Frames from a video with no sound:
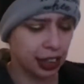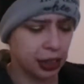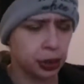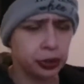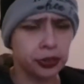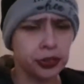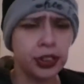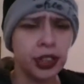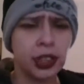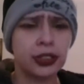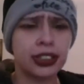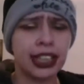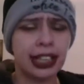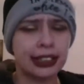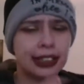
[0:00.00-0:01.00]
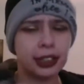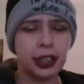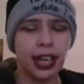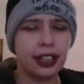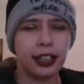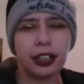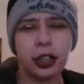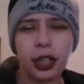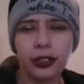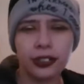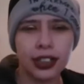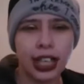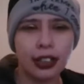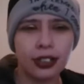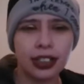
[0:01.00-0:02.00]
each other's clothes at each
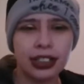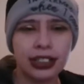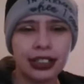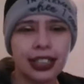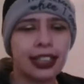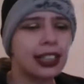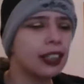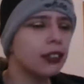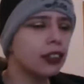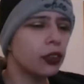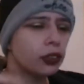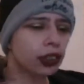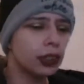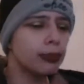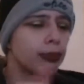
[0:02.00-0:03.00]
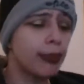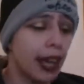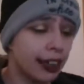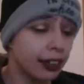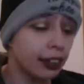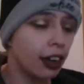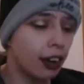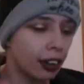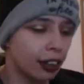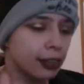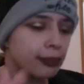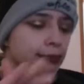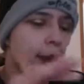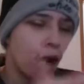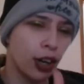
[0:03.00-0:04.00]
other's houses. Like, even though the men
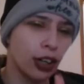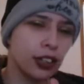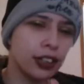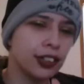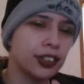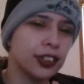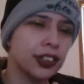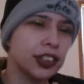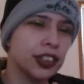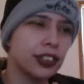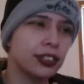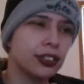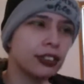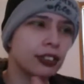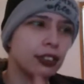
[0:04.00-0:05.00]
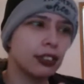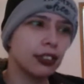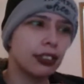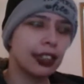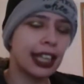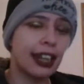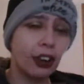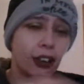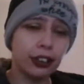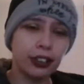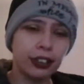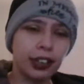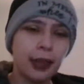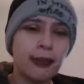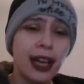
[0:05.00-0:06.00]
aren't partners, the
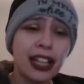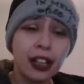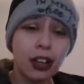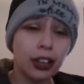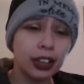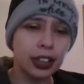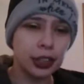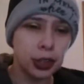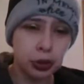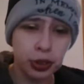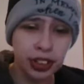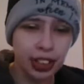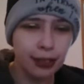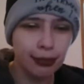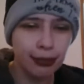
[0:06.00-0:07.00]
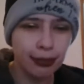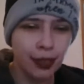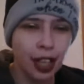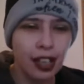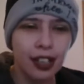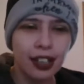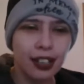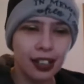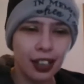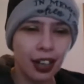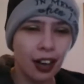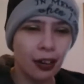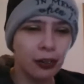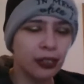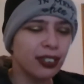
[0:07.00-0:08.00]
men aren't a twosome, you
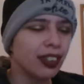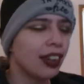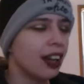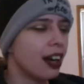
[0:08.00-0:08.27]
know?